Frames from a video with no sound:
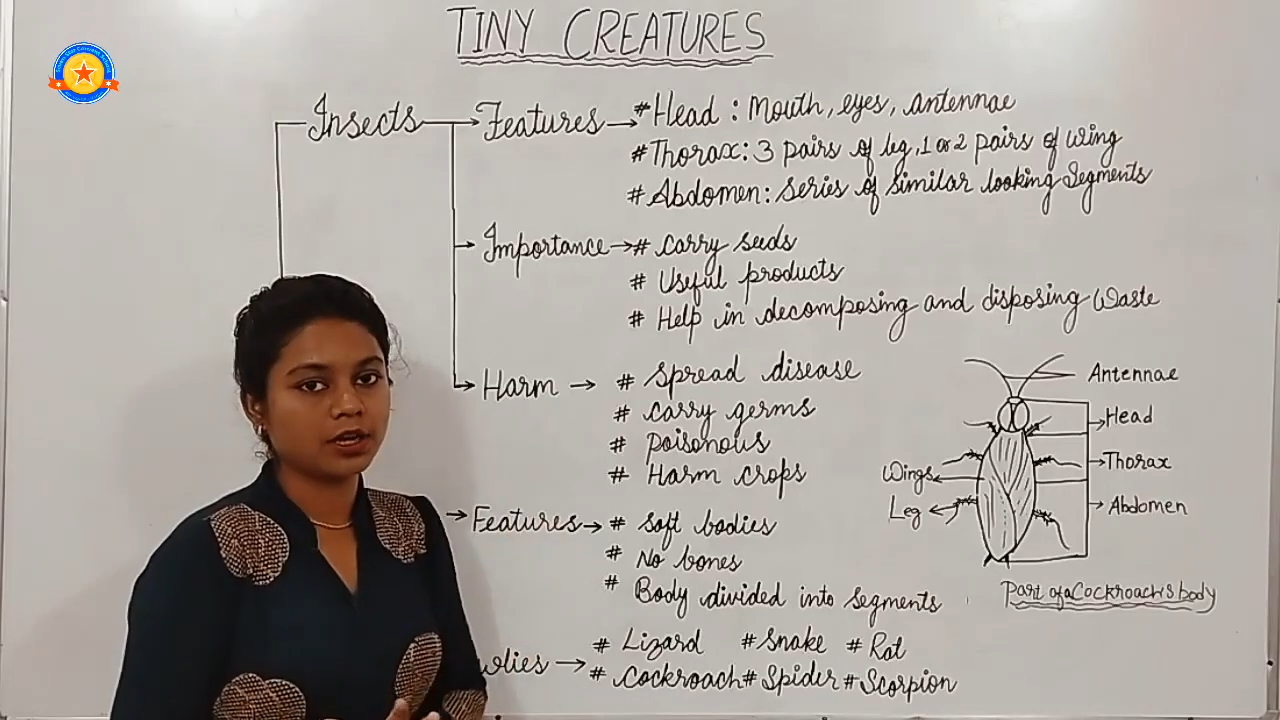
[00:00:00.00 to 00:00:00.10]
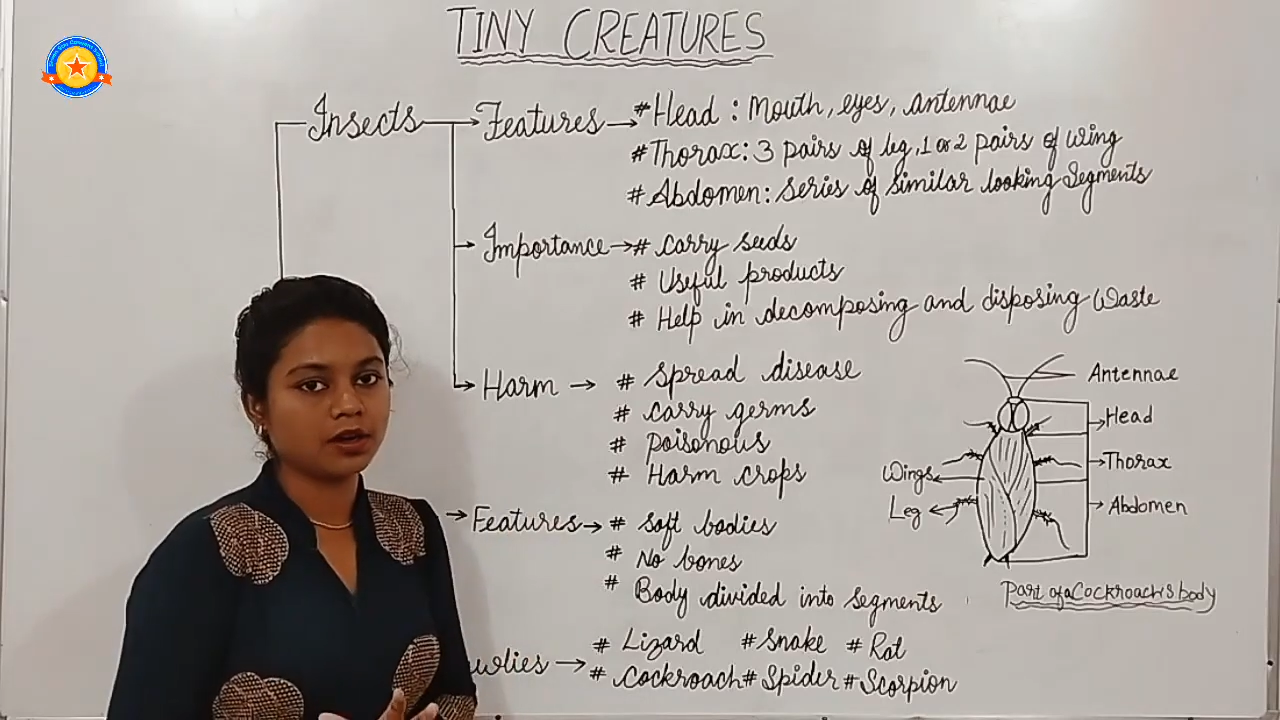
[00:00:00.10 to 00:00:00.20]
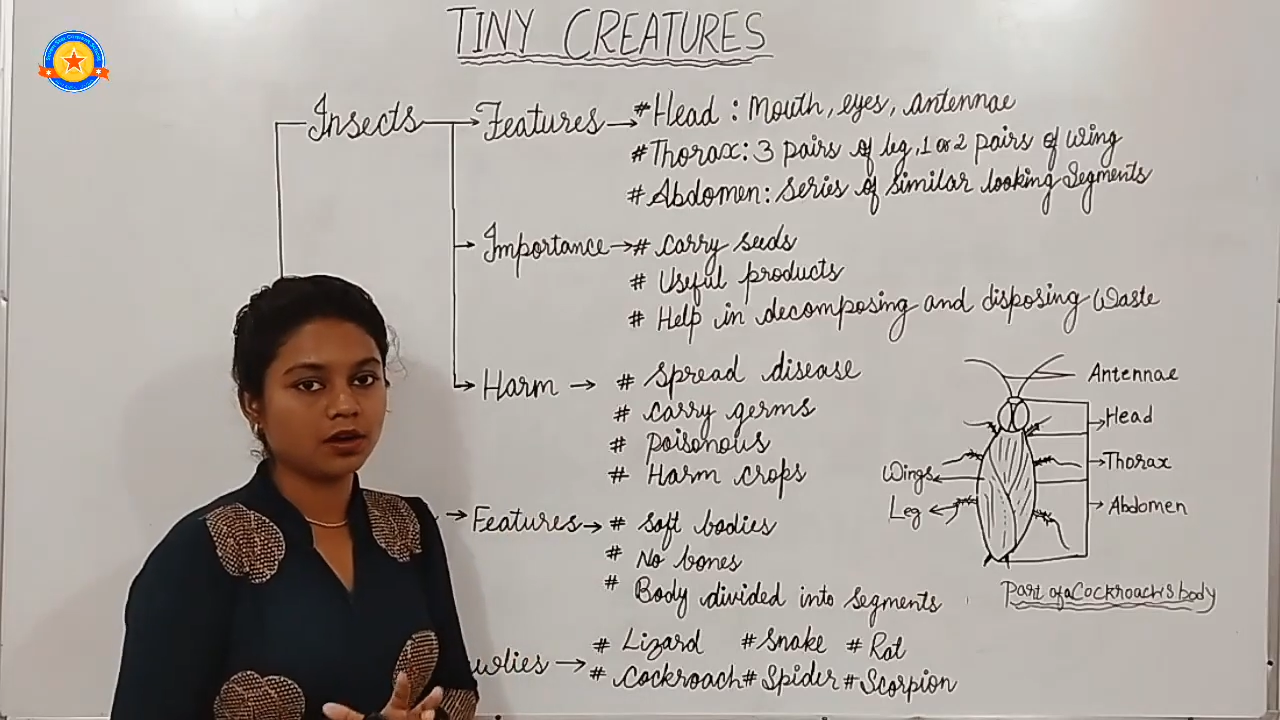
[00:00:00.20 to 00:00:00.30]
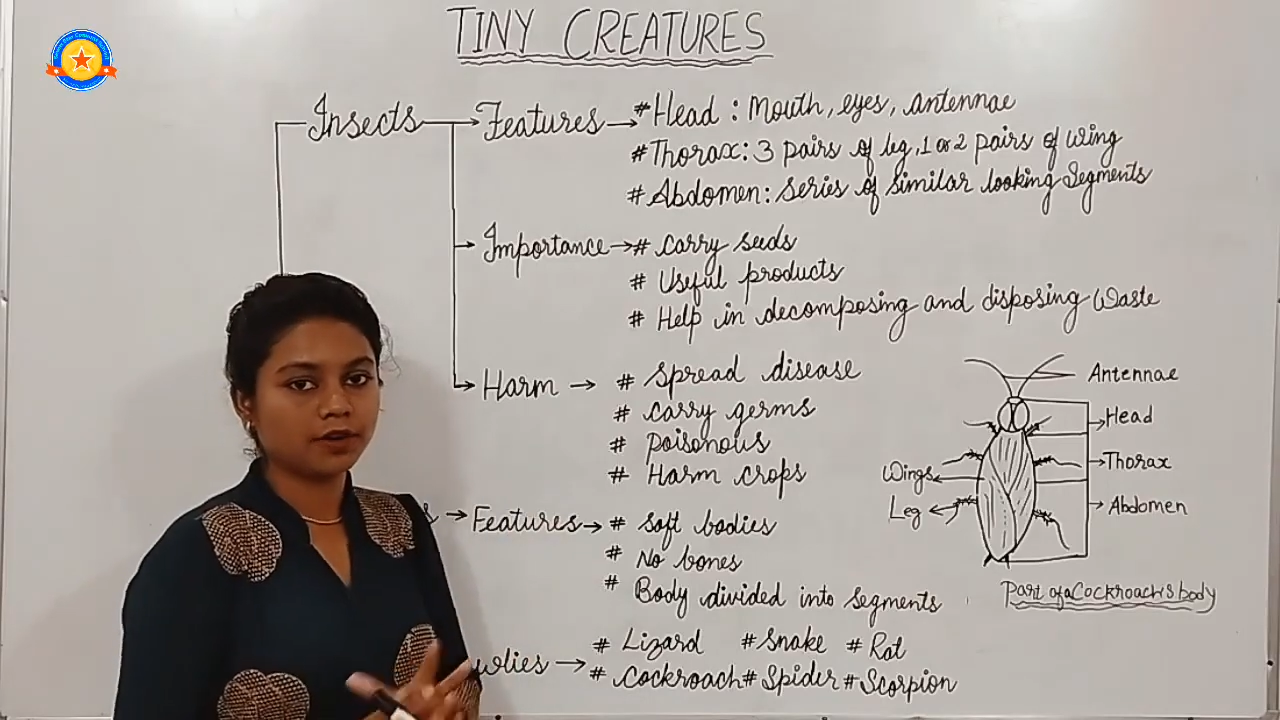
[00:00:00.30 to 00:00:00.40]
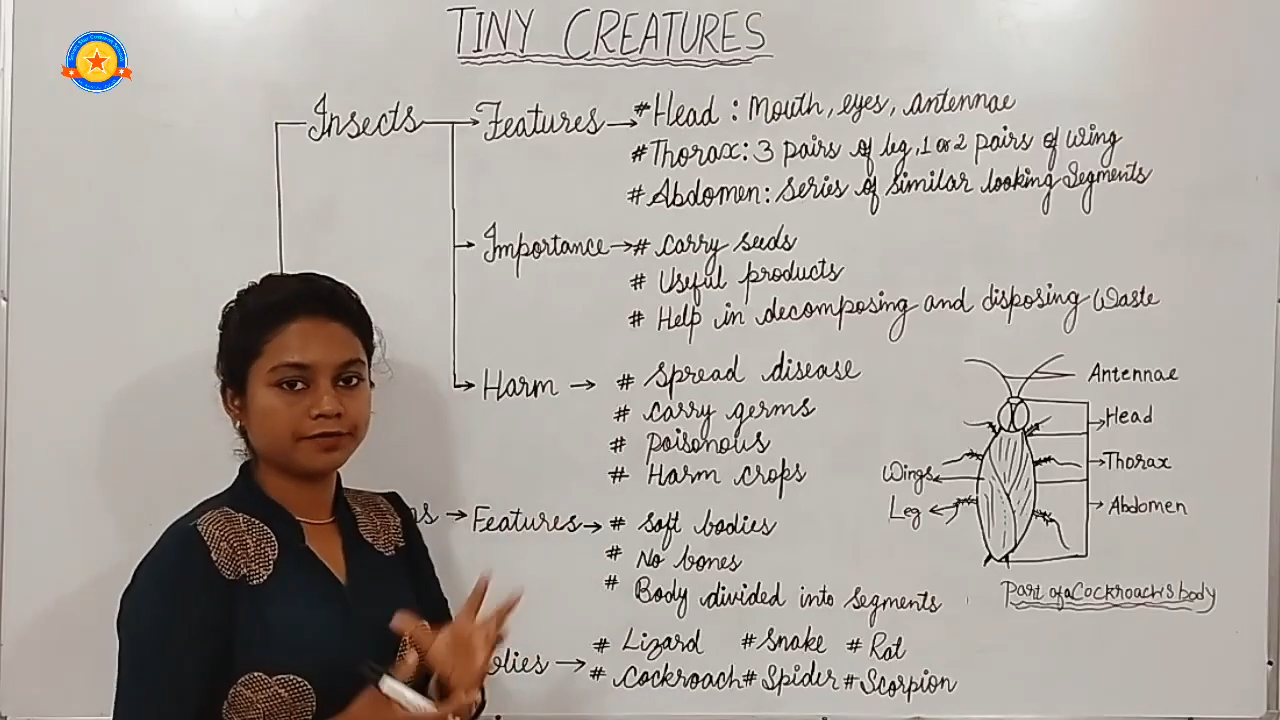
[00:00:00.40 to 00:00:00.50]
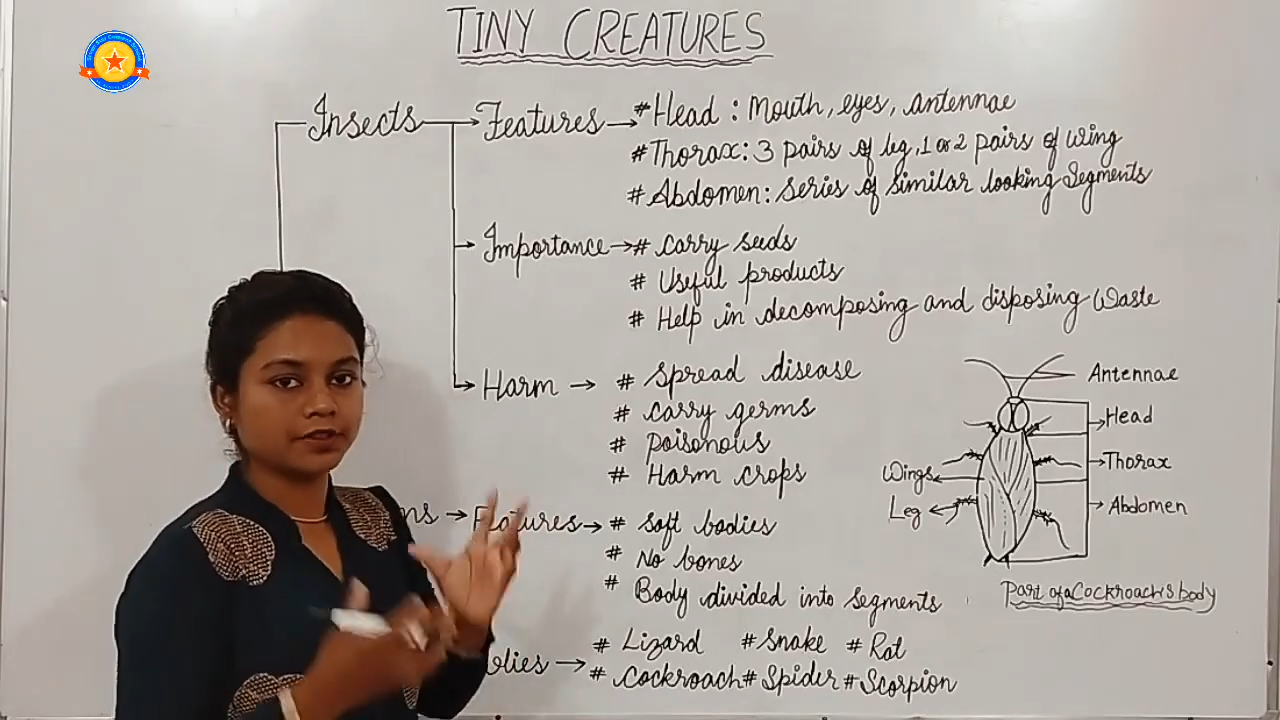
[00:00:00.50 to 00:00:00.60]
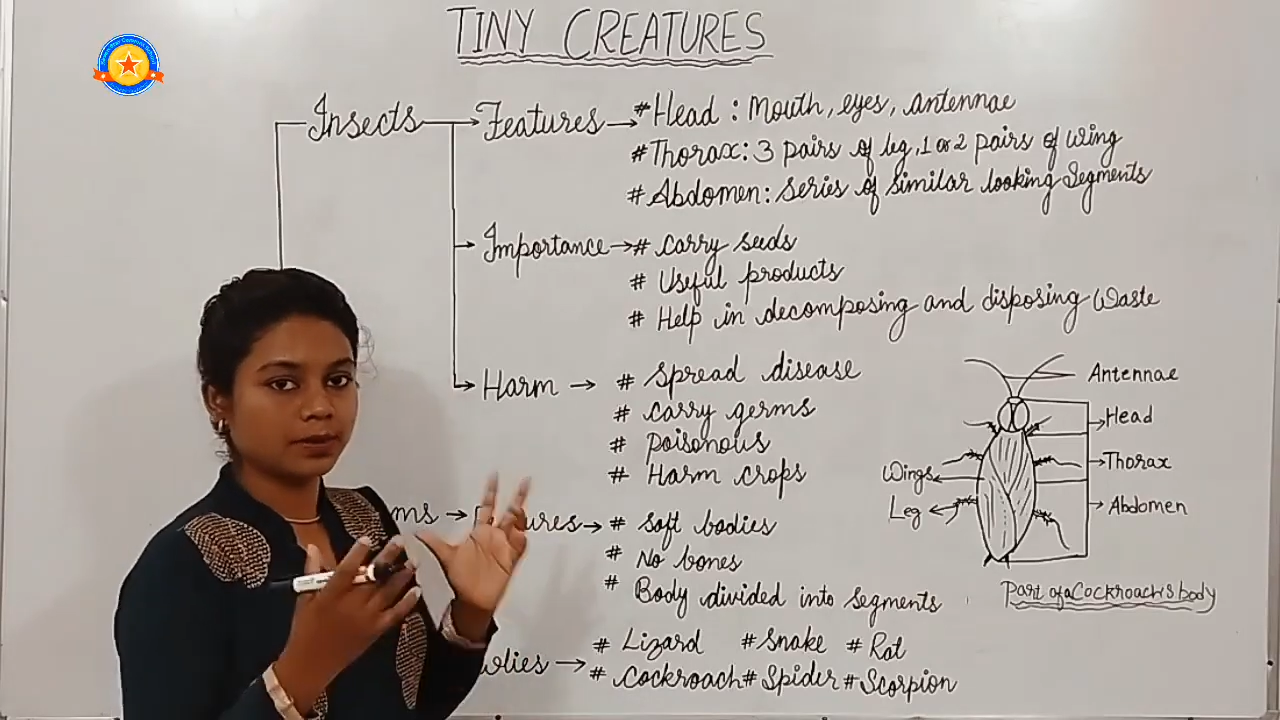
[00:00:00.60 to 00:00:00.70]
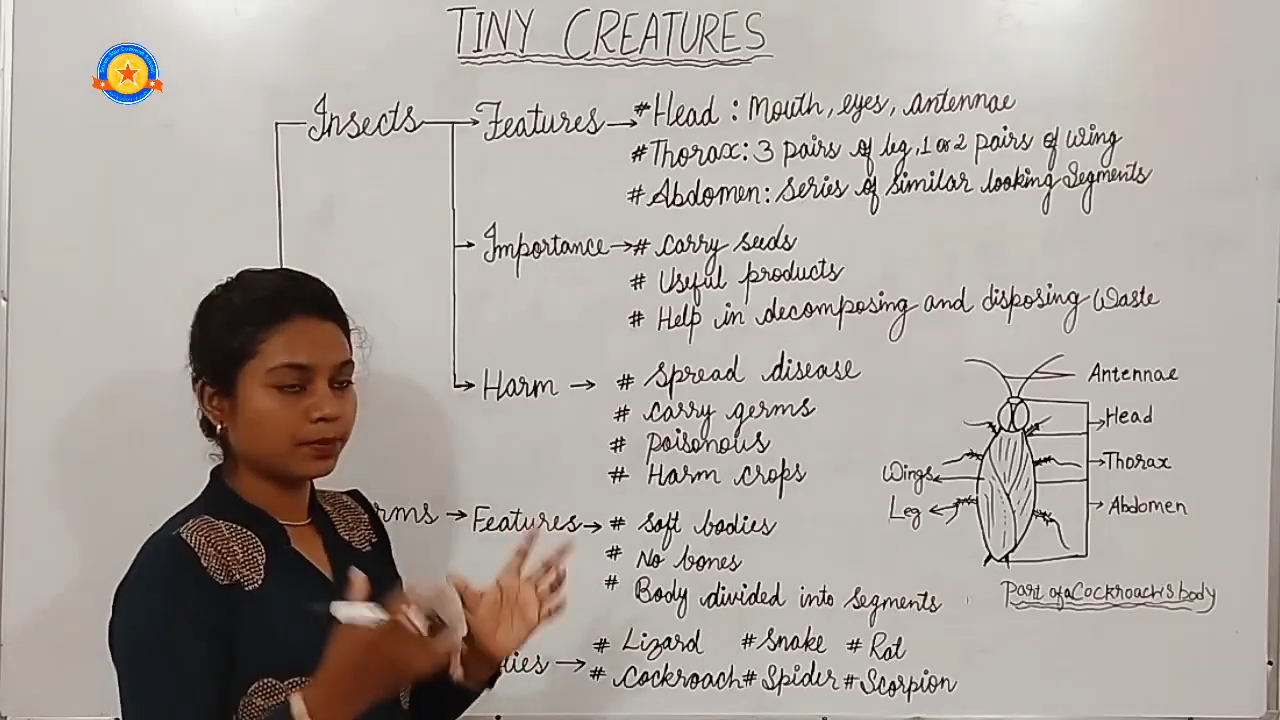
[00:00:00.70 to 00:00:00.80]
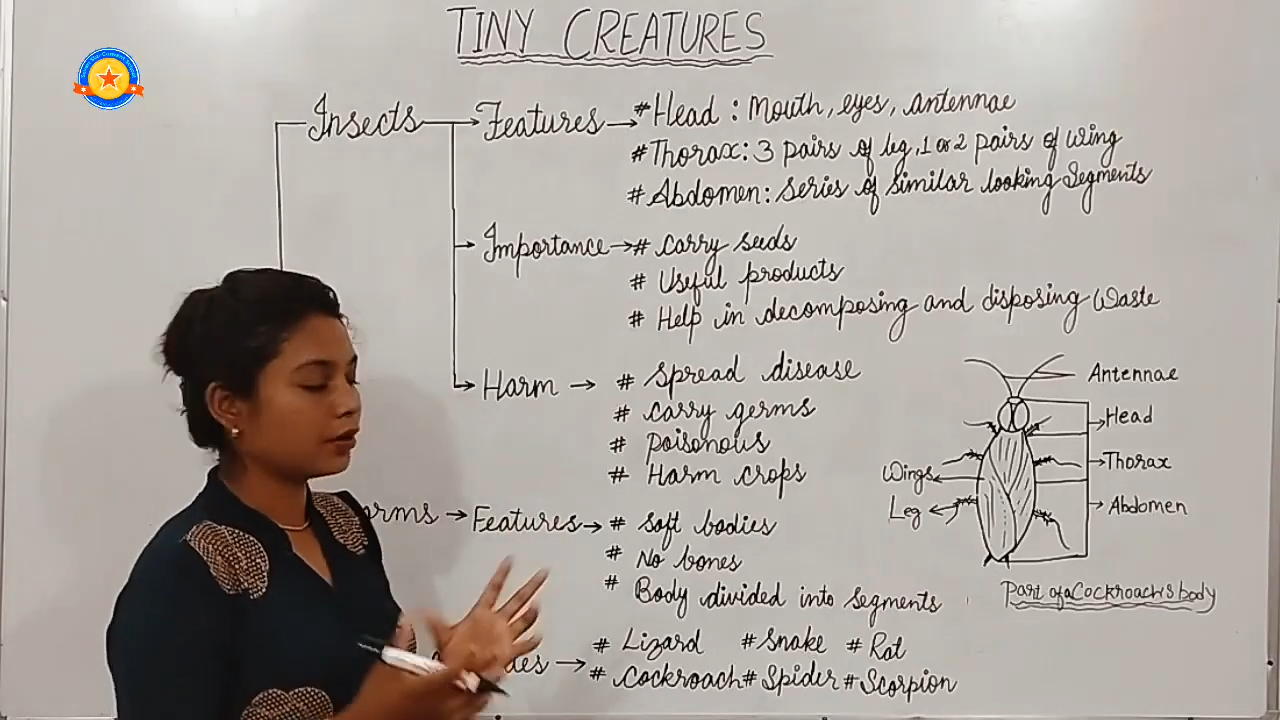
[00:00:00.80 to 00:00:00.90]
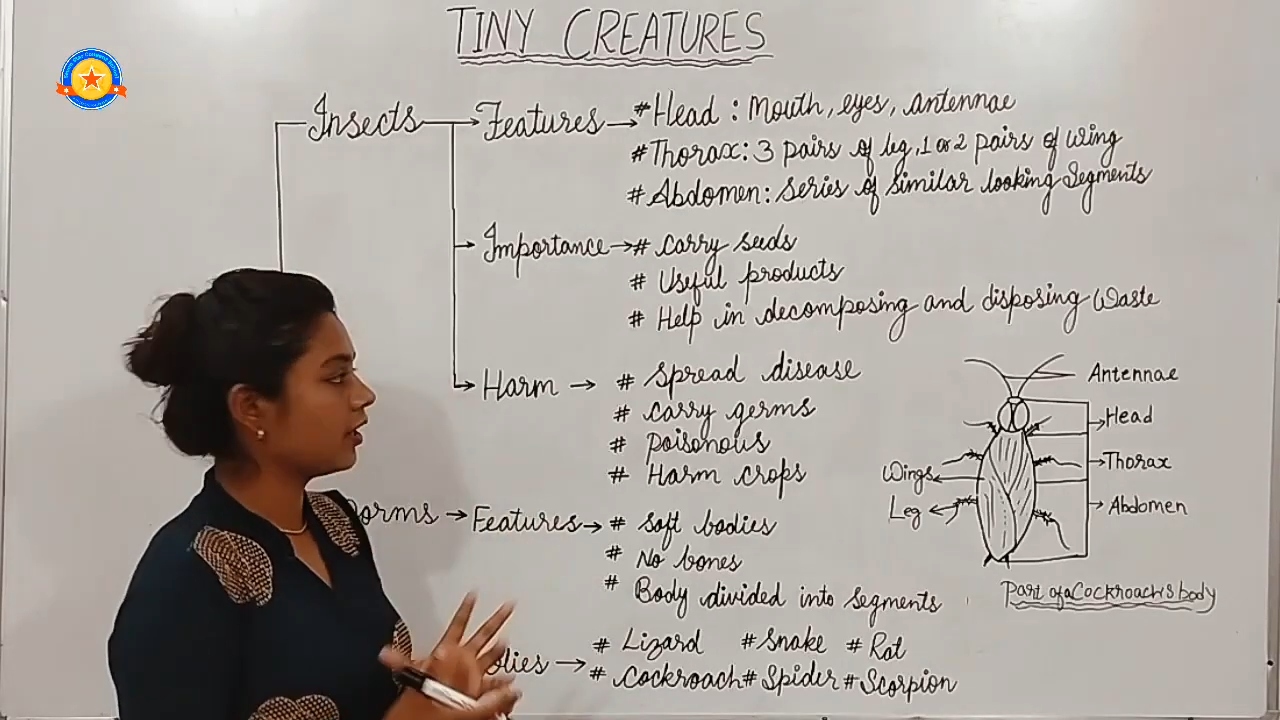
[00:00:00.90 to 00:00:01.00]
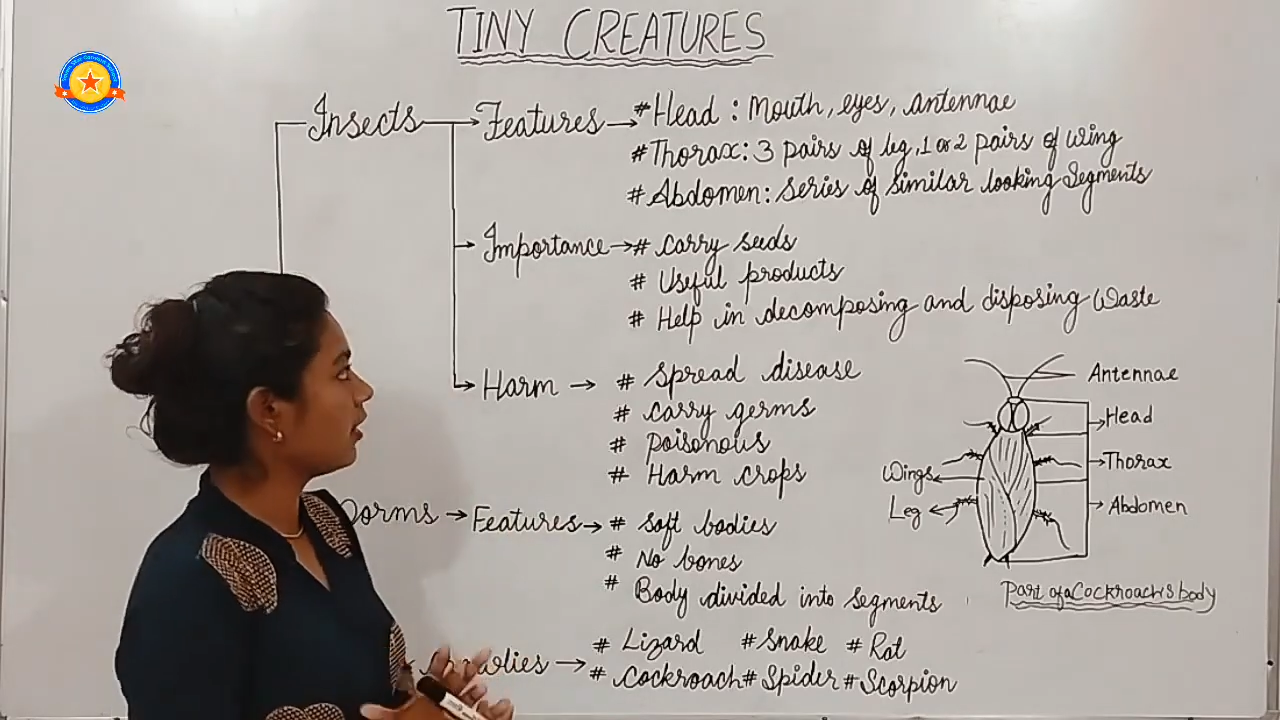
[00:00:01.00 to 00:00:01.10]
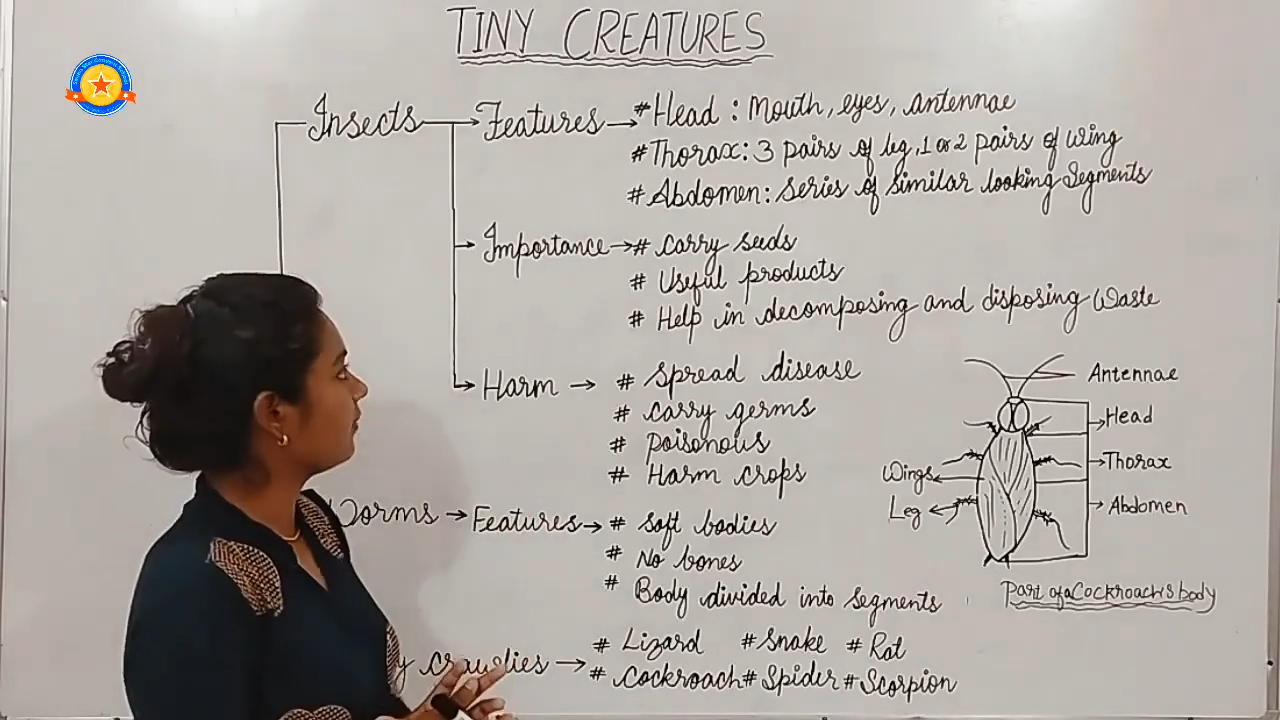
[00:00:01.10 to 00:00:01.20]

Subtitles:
of the body of